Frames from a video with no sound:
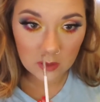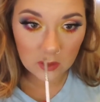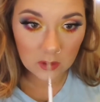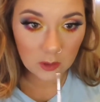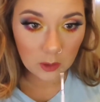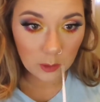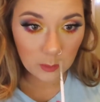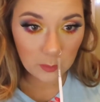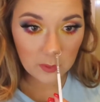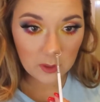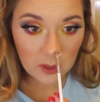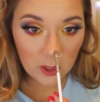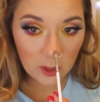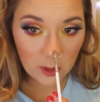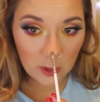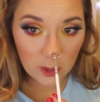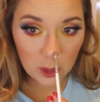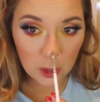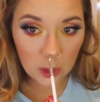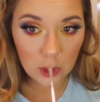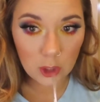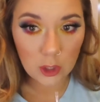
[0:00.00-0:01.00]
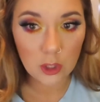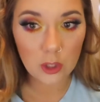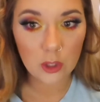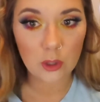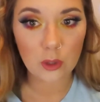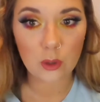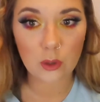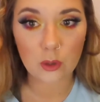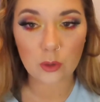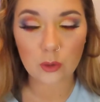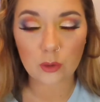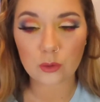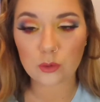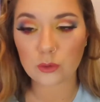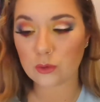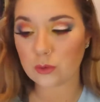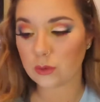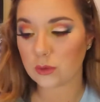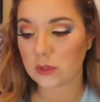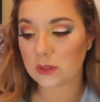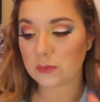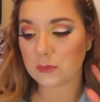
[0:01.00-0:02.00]
A little bit on the
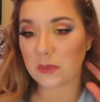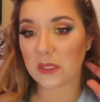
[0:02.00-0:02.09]
nose